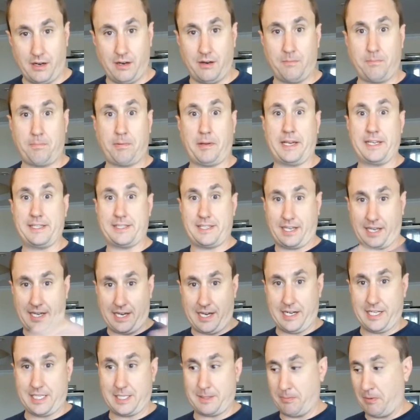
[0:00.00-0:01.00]
place to kind
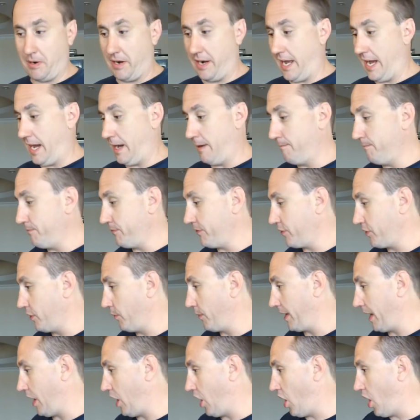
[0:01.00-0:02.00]
of spread out. So we
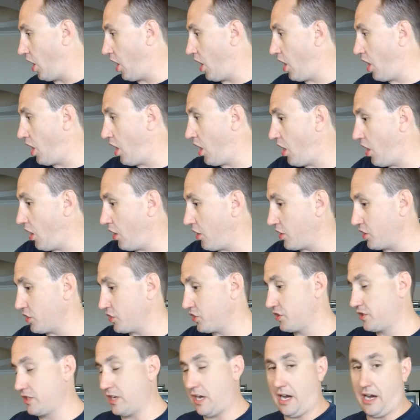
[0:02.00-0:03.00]
got all our
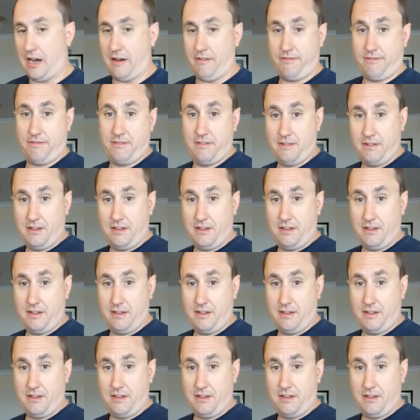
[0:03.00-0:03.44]
stuff